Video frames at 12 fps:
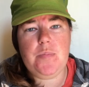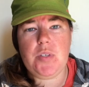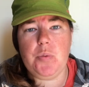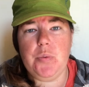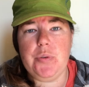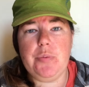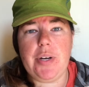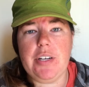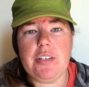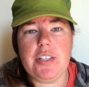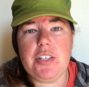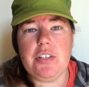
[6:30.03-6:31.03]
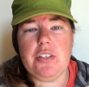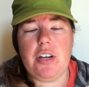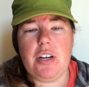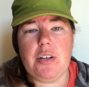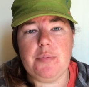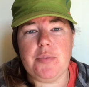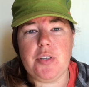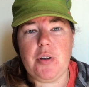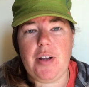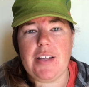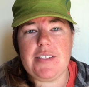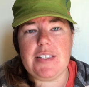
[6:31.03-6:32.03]
and we rarely go
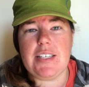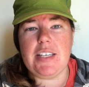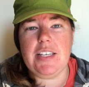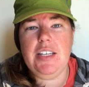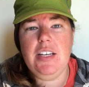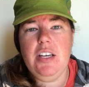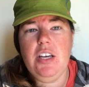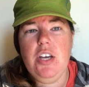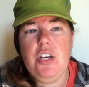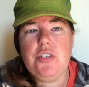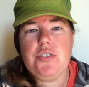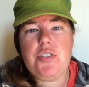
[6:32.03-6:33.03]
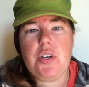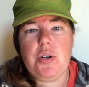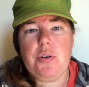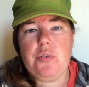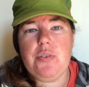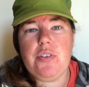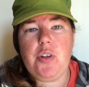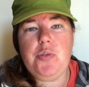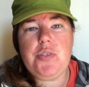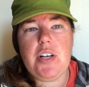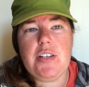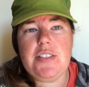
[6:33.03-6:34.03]
out to eat. So
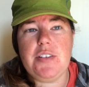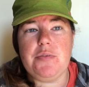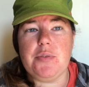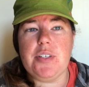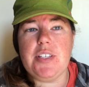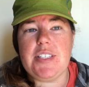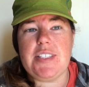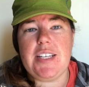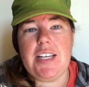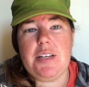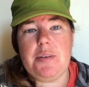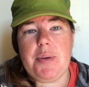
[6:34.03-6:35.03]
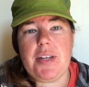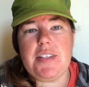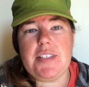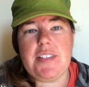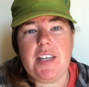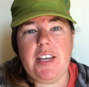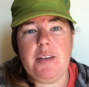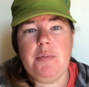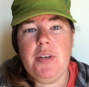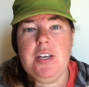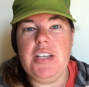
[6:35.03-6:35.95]
those costs have really stayed about the same.